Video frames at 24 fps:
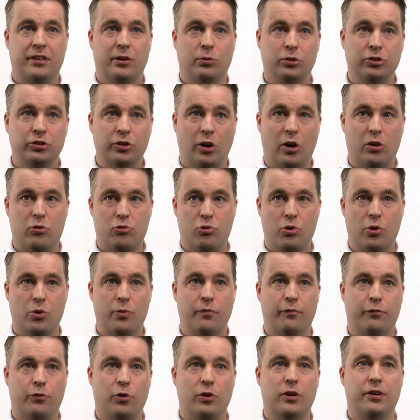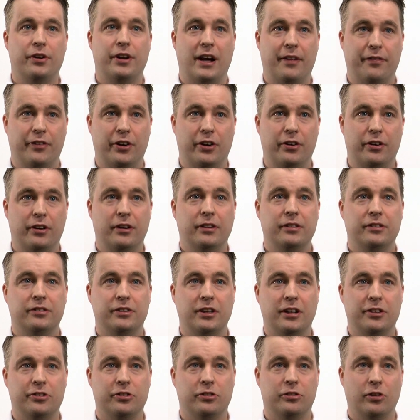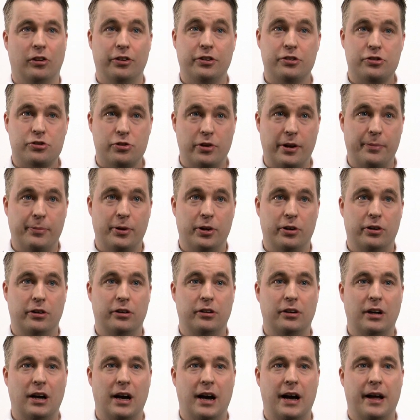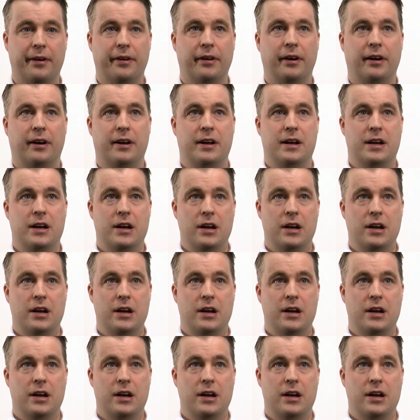there was not room for another digital distributor. And